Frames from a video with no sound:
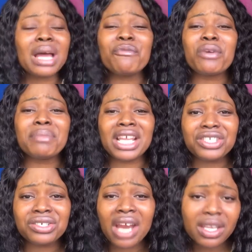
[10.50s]
I'm from
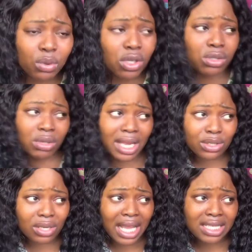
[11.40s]
Nigeria, they will just look
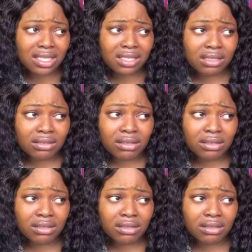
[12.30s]
at you like this.